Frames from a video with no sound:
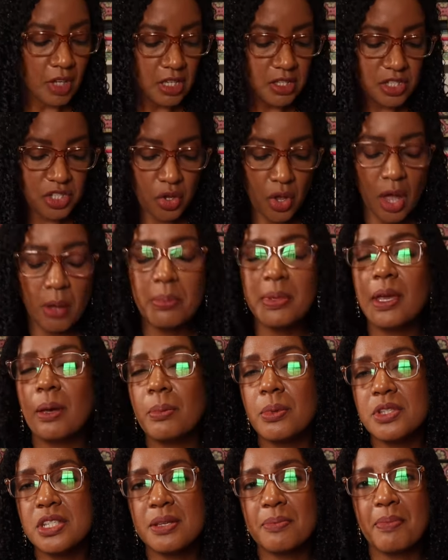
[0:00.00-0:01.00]
So I'll be
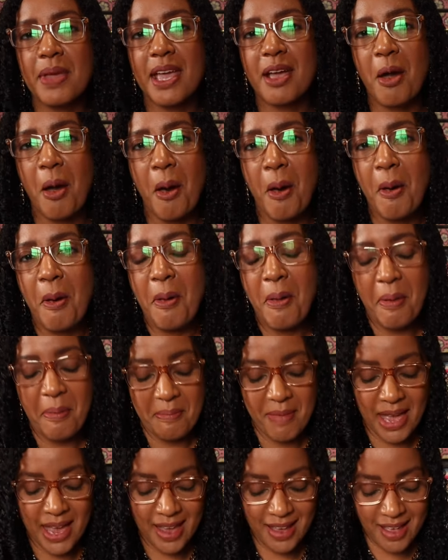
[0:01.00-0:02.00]
able to make all
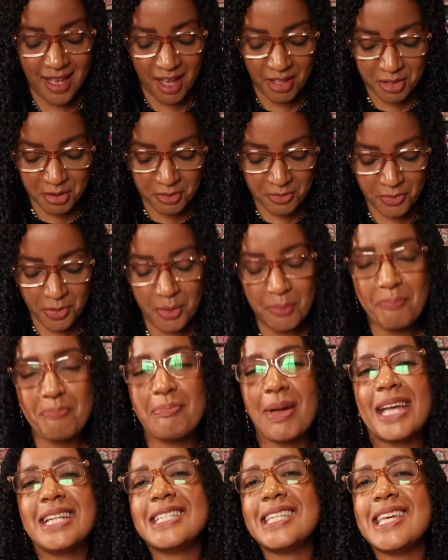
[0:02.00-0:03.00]
my colorful
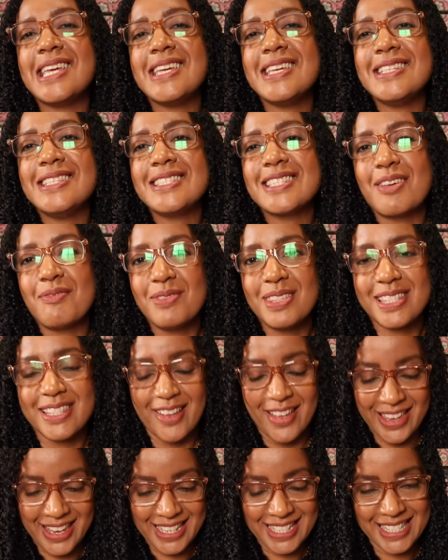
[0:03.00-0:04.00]
buttons. I'm
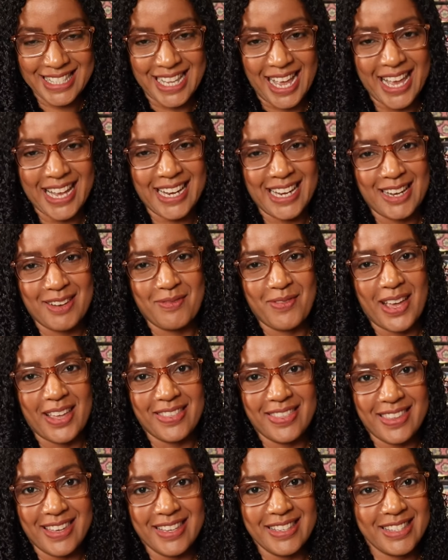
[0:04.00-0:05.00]
so excited
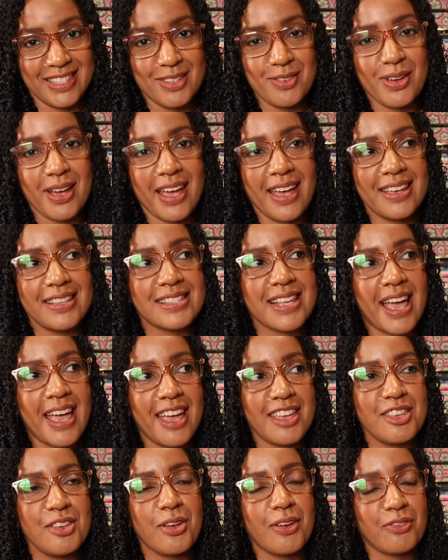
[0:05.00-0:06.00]
about this. You guys,
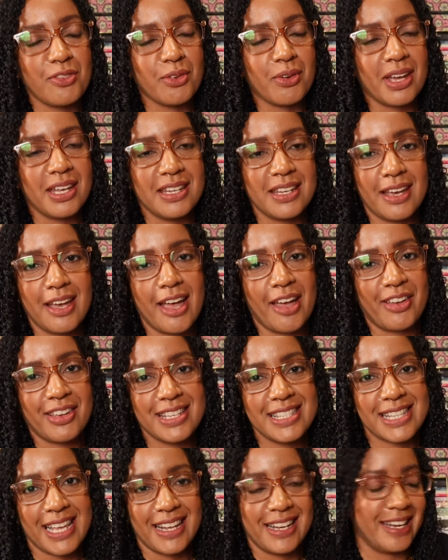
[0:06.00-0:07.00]
I, you have no idea how
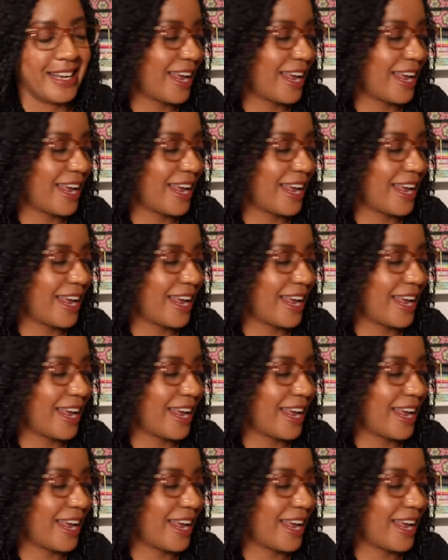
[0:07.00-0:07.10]
excited